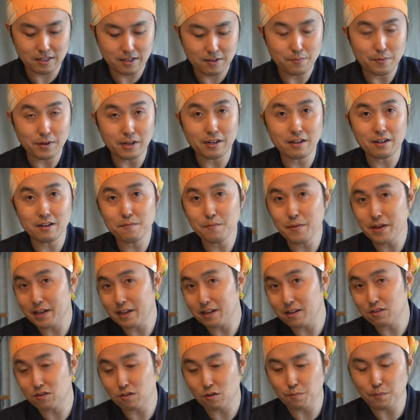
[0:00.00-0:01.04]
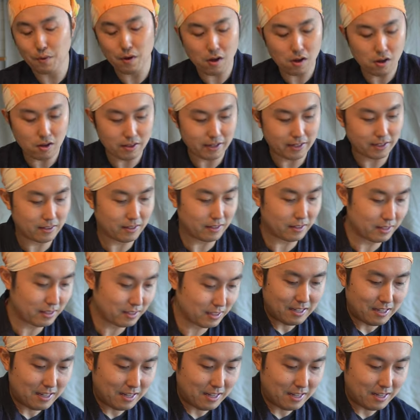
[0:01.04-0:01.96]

but I'm gonna make it into a ball like this.